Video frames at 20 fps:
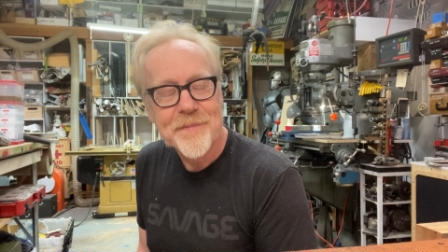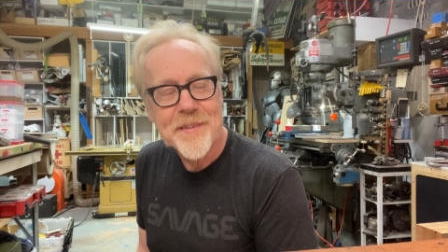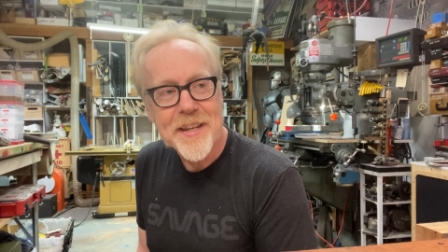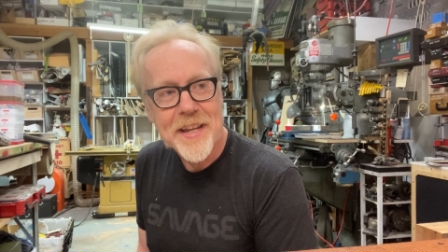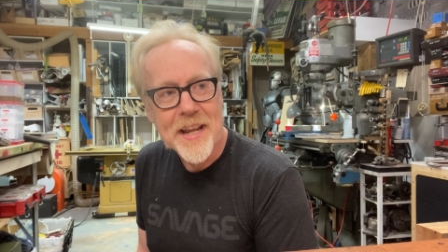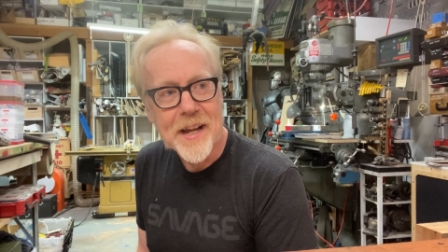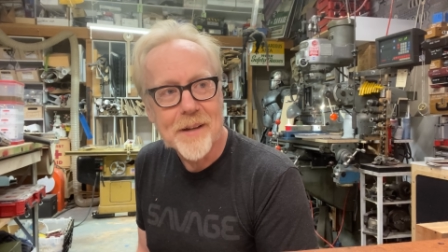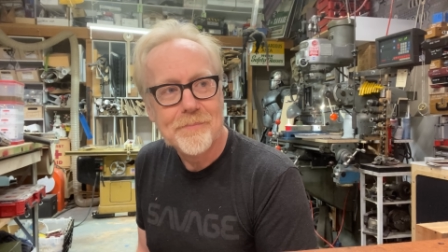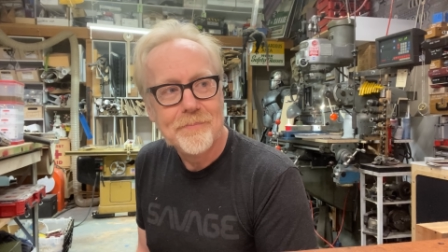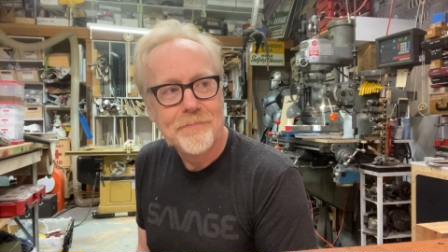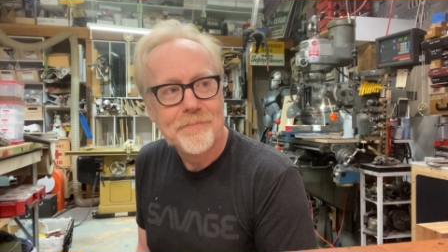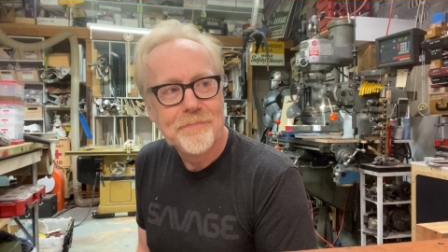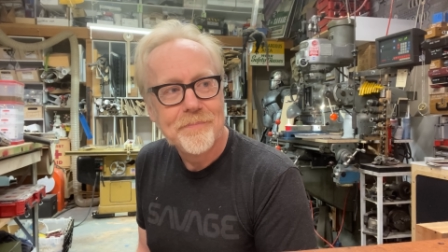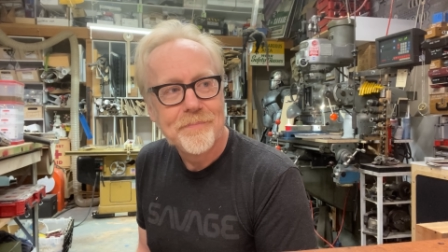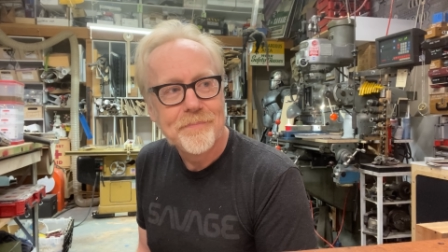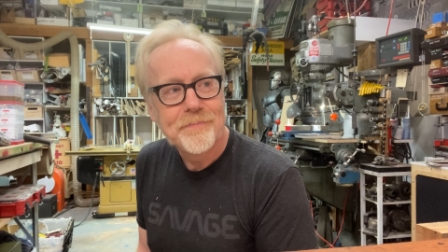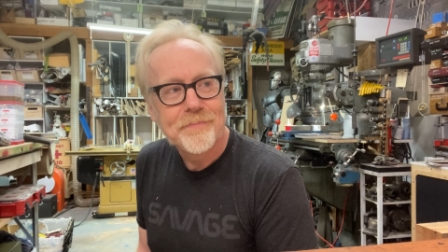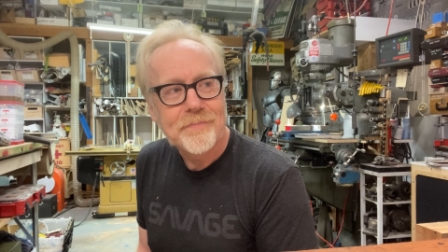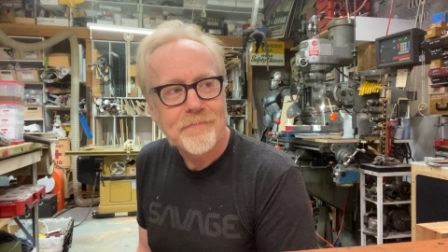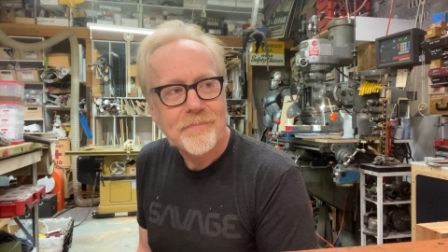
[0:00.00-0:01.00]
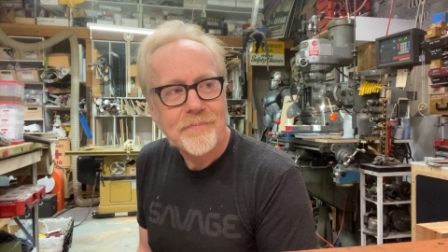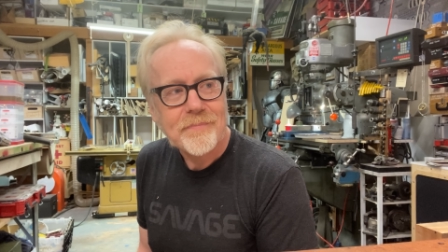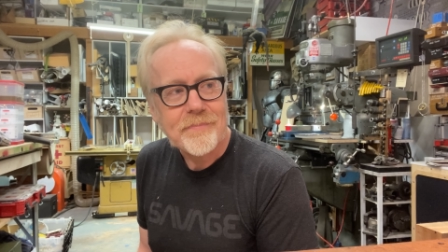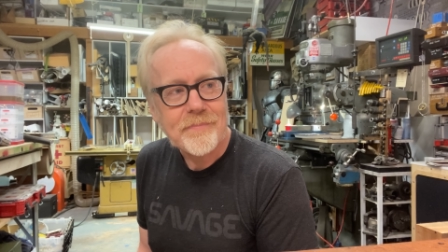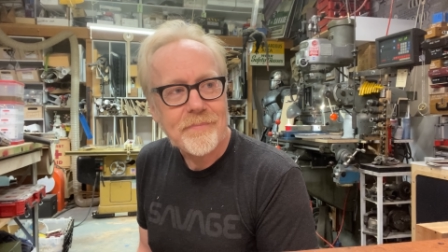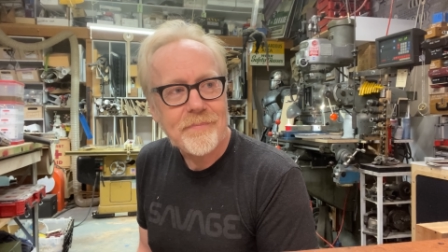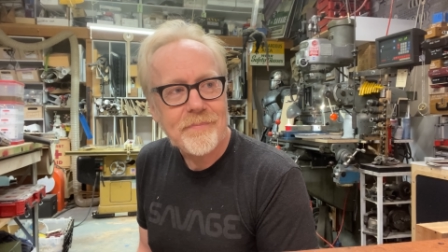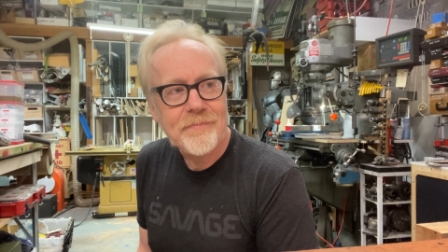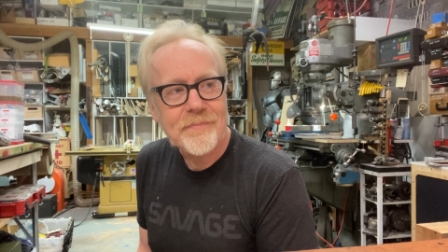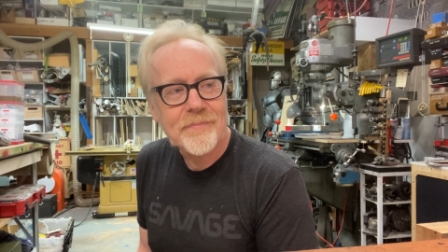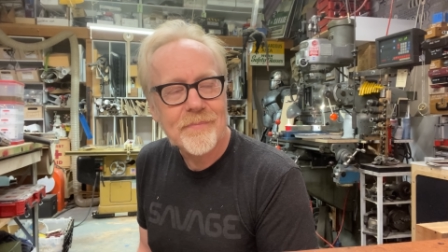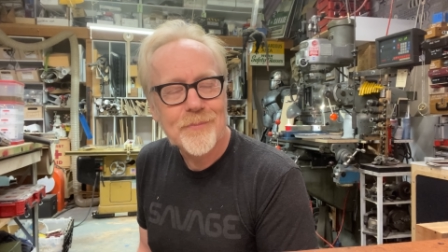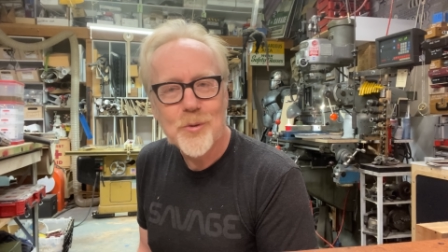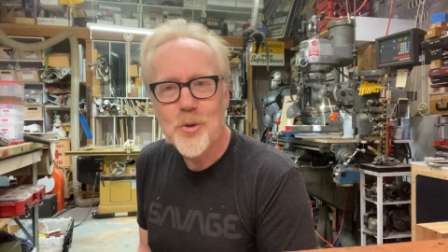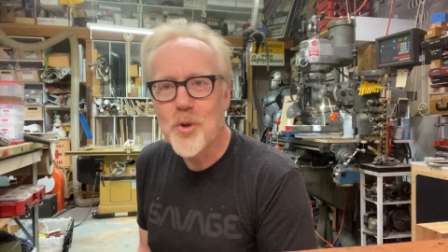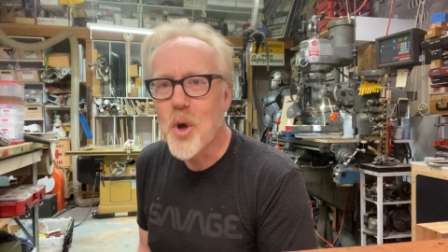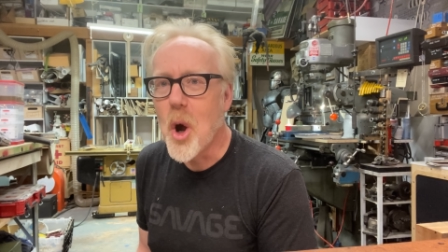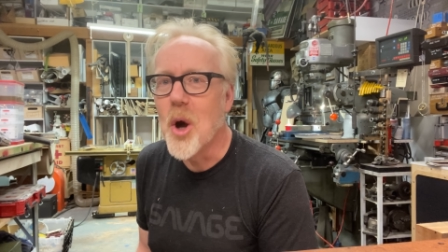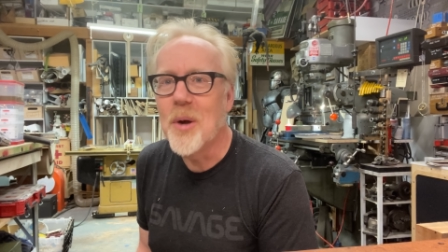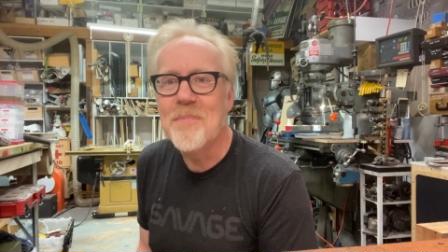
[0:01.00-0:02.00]
yeah.
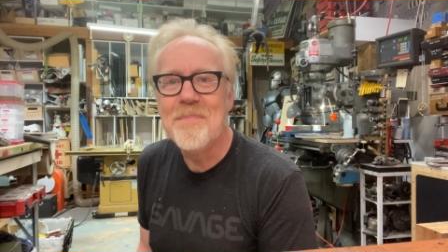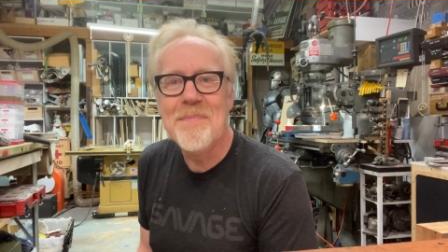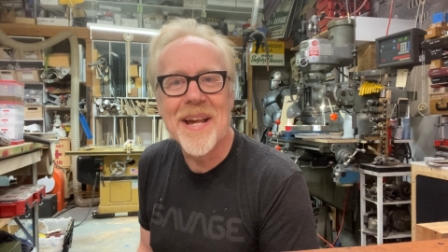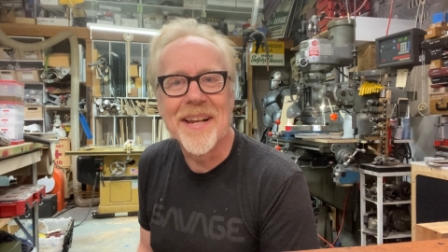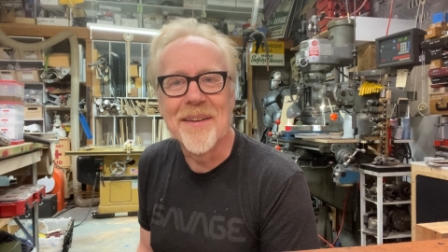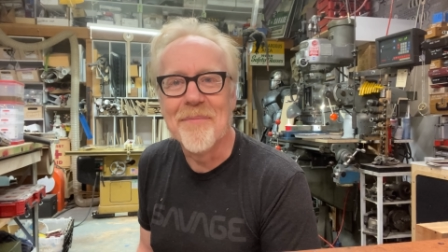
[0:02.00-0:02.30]
Oh man,